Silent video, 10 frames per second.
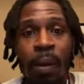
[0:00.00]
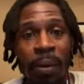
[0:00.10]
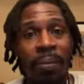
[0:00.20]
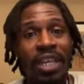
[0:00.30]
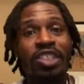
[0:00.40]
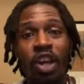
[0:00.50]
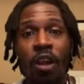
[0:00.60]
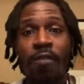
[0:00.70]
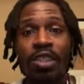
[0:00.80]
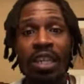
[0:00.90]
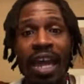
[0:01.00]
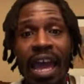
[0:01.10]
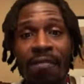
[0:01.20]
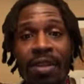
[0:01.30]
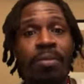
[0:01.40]
But because the earth is
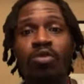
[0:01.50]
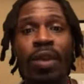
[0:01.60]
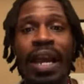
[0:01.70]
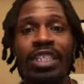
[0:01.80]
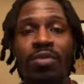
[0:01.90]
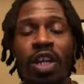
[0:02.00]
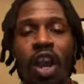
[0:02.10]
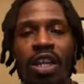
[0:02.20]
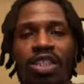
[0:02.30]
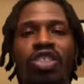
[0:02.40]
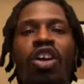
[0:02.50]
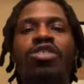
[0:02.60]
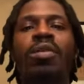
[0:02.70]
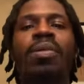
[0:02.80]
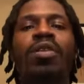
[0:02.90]
alive and it was rising regardless, it
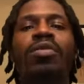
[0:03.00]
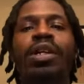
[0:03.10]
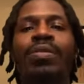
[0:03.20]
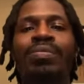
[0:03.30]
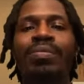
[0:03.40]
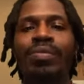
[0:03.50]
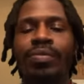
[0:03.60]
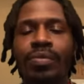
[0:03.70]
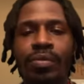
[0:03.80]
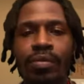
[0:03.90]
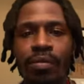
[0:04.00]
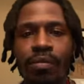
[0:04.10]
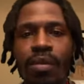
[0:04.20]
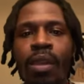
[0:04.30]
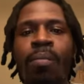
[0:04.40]
starts to build up,
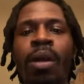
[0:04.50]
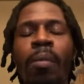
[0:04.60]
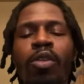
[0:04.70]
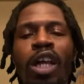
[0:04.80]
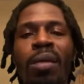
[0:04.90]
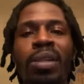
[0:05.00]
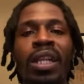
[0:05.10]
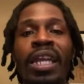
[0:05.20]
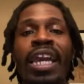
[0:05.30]
bubble up.